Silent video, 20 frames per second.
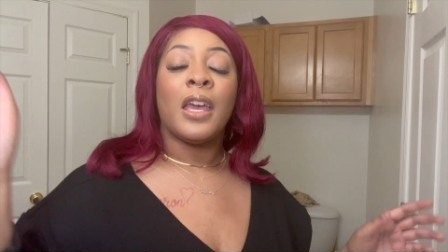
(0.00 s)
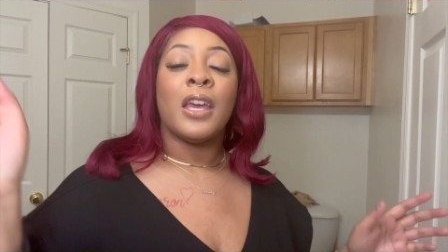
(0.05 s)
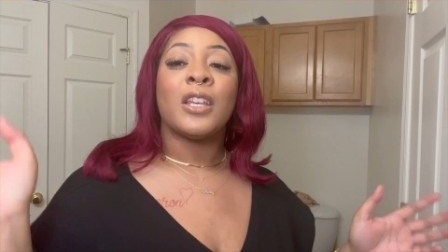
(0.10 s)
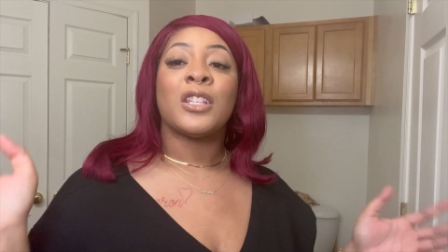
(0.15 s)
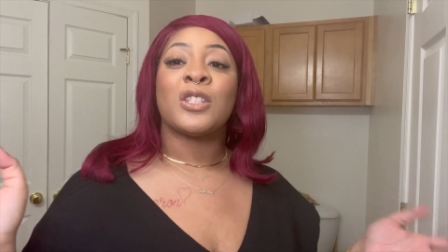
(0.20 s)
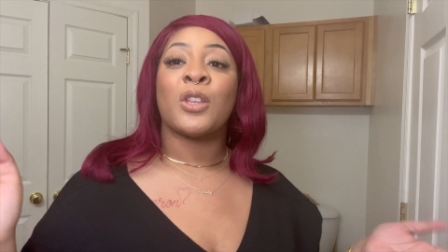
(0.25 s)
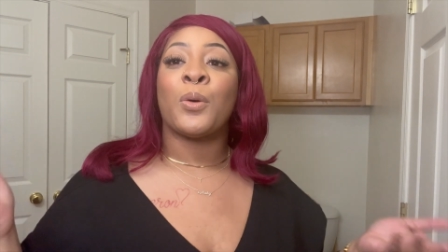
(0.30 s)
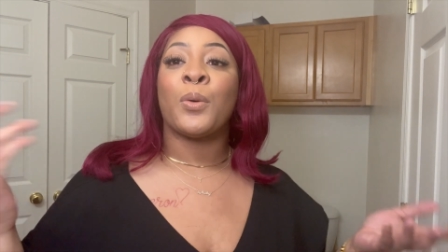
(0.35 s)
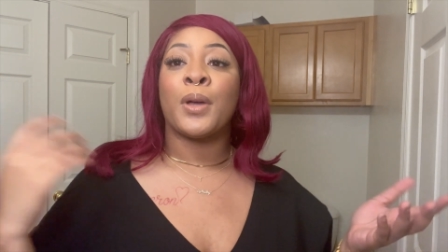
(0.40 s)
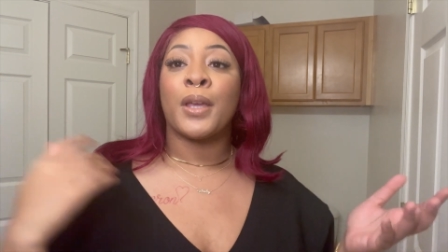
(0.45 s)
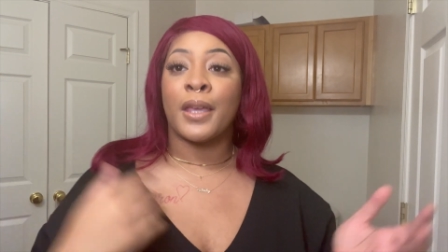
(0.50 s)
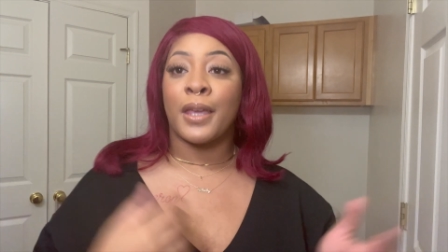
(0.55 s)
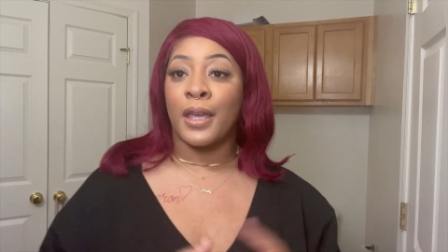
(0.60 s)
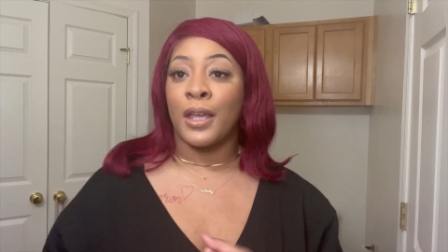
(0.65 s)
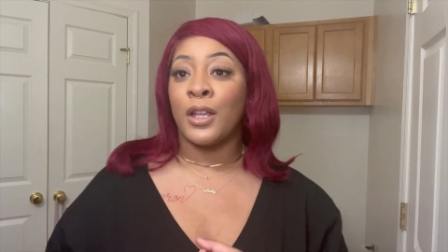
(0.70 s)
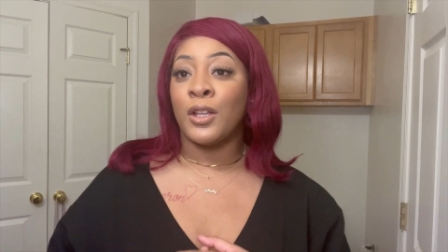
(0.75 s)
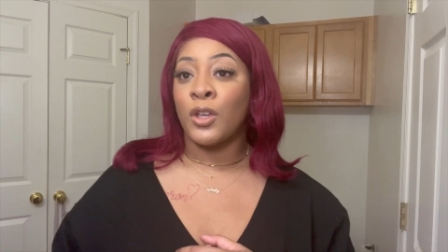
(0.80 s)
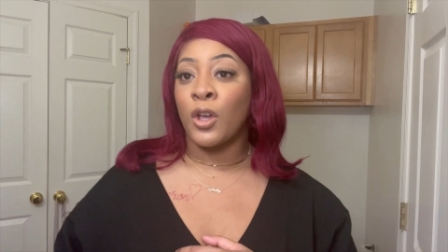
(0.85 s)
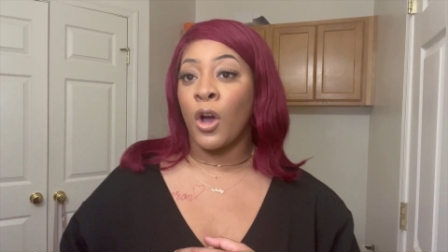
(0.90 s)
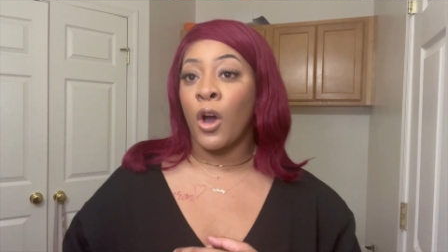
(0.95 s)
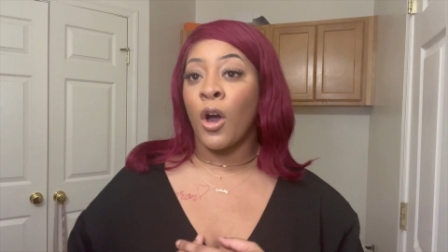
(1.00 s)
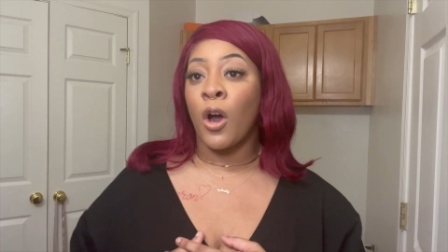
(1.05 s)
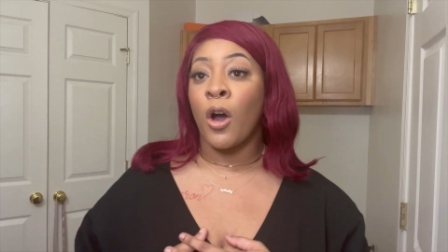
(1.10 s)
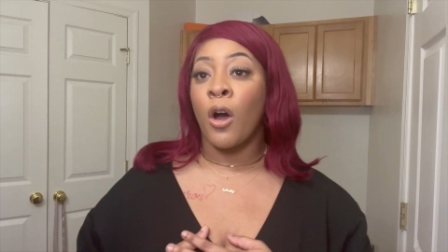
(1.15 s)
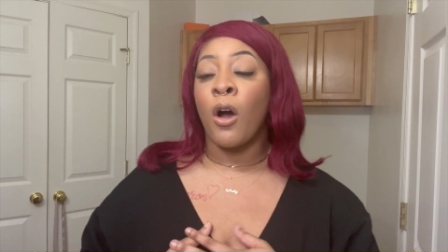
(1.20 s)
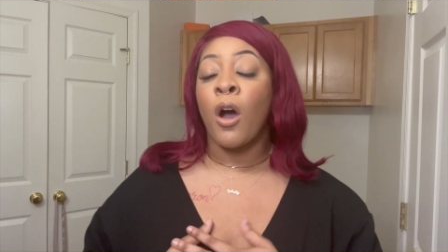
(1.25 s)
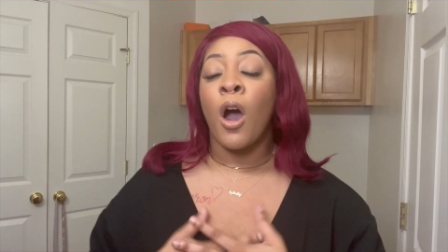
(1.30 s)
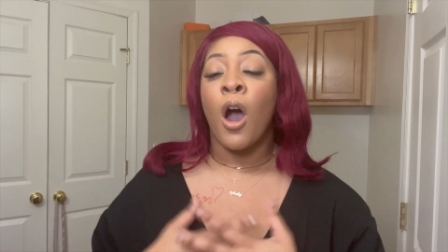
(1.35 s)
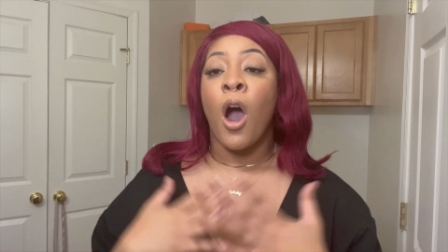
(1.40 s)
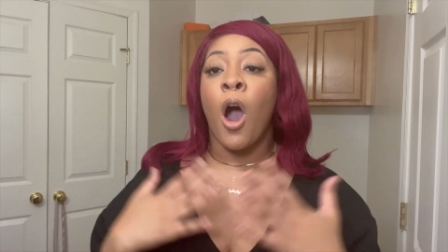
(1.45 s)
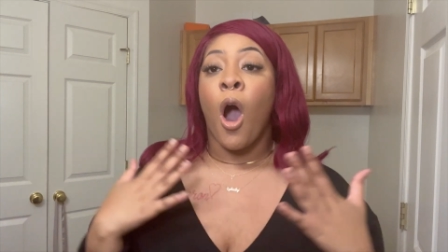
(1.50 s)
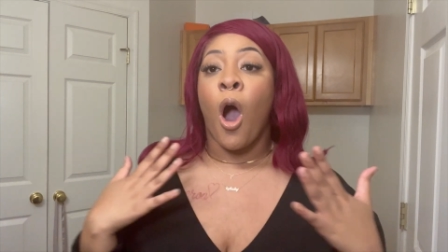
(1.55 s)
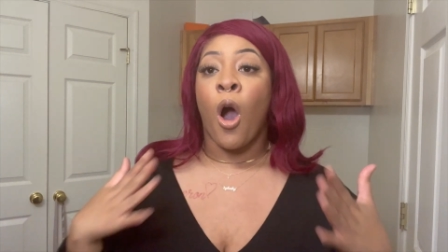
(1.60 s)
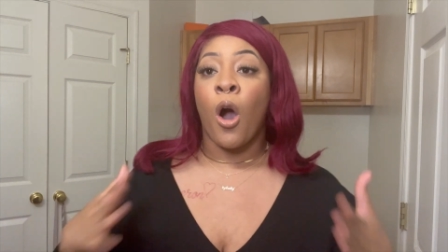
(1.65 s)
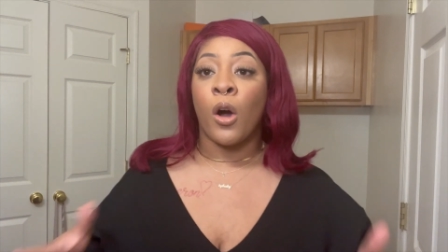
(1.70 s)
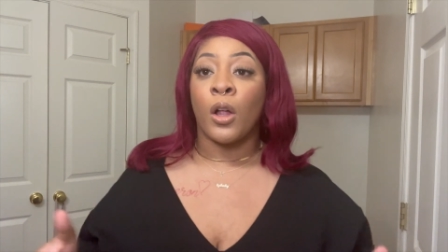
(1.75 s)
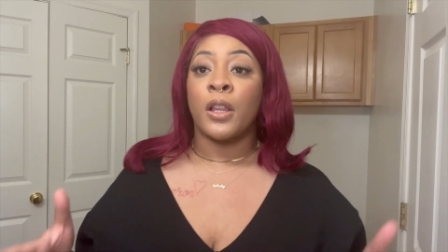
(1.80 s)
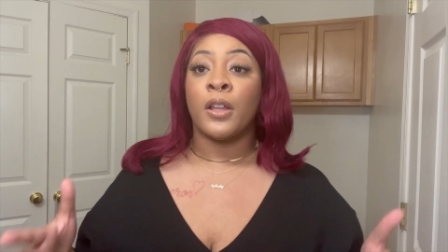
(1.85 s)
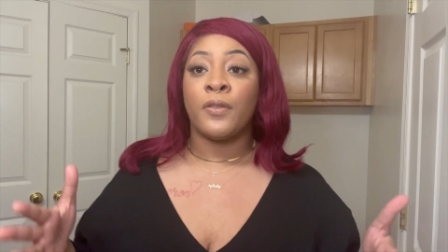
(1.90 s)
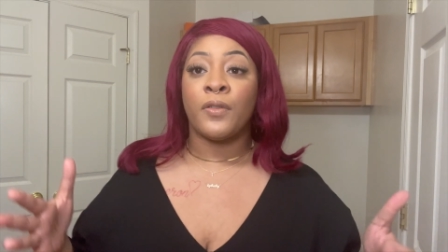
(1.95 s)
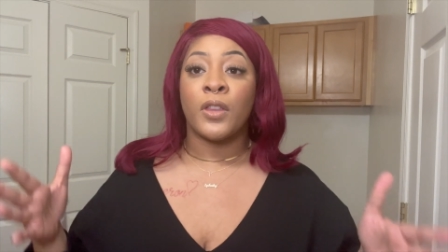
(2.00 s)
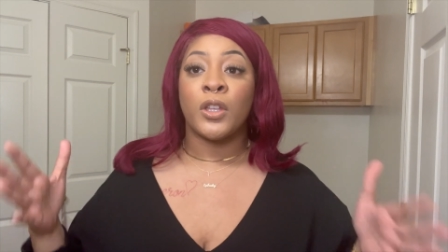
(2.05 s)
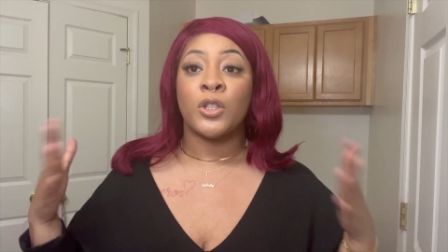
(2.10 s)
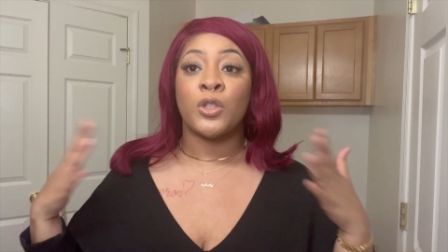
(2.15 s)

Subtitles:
So again, y'all, all of the